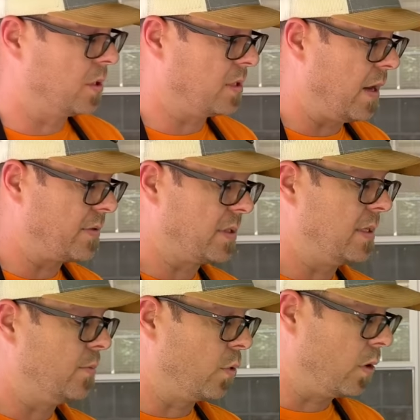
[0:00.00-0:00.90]
because obviously the
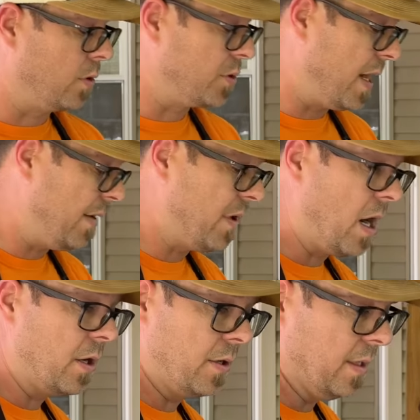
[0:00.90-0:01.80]
more coals you have, the
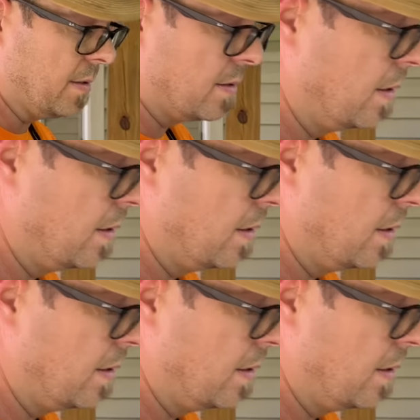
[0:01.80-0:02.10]
hotter it is.